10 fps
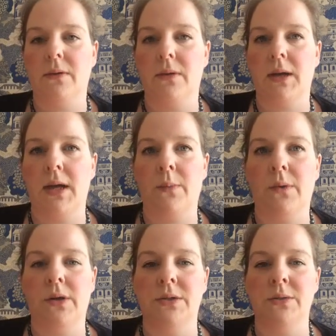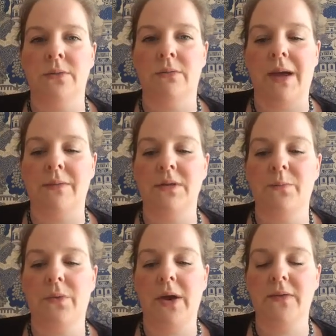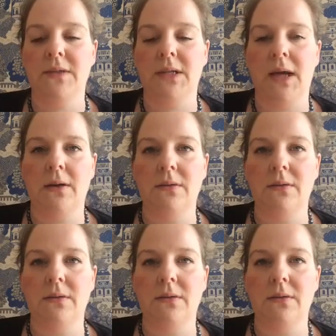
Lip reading: Okay, I'm going to do a round of breaths now.